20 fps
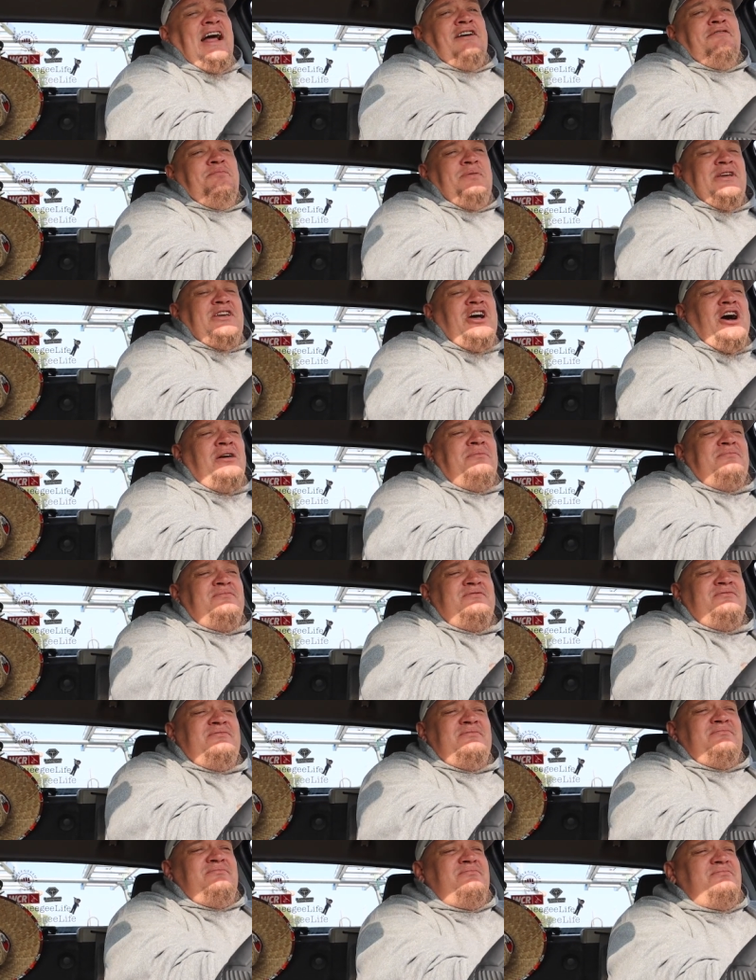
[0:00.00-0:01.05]
I've
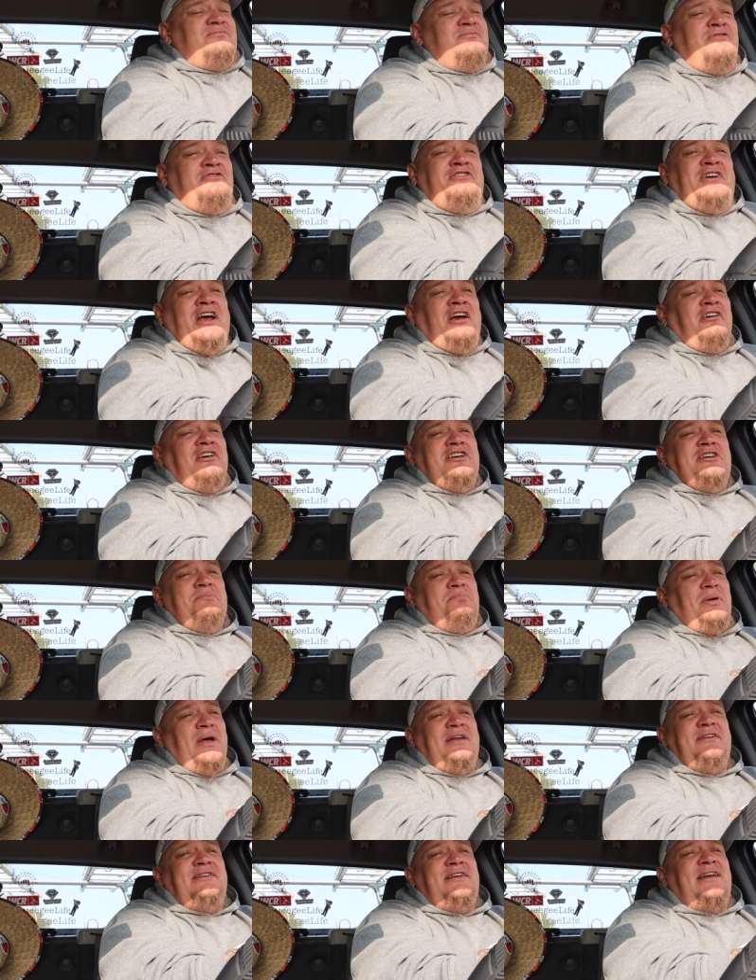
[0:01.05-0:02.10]
become very
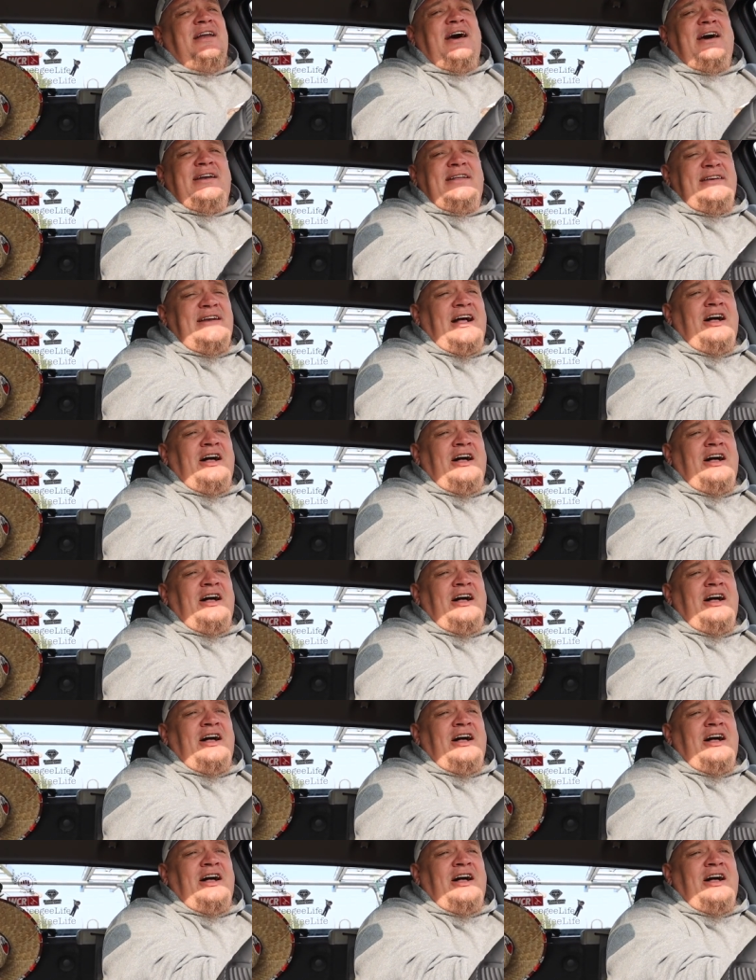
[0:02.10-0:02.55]
dependent on it.